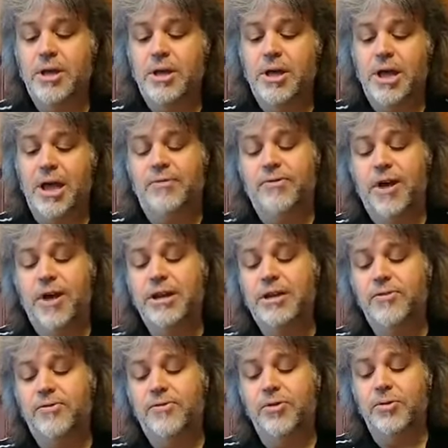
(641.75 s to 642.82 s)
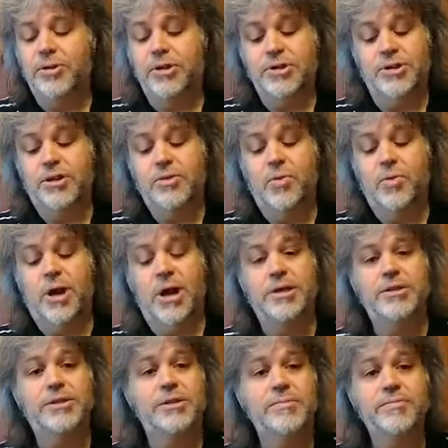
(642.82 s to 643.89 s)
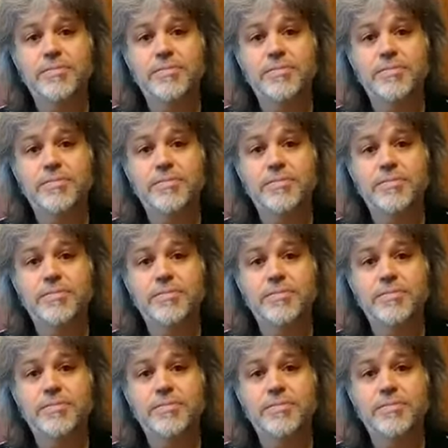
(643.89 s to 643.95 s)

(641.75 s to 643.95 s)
at finding food, because otherwise